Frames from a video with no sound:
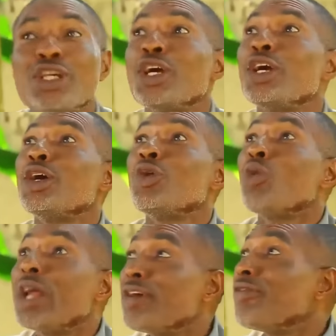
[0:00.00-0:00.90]

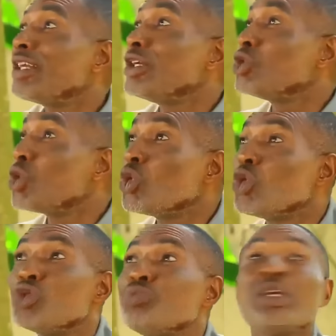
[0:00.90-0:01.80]
whenever they throw those
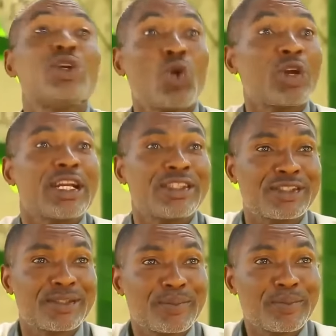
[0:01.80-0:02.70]
big rockets,
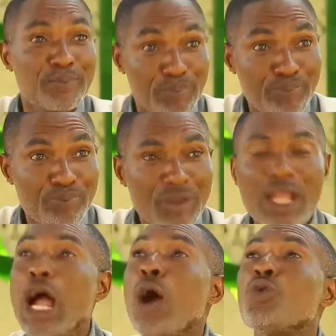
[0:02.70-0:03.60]
I
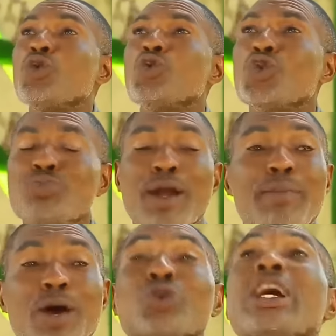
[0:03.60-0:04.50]
will use my mouth
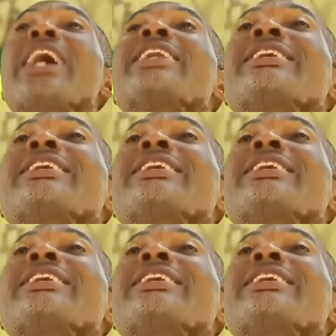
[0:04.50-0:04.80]
and catch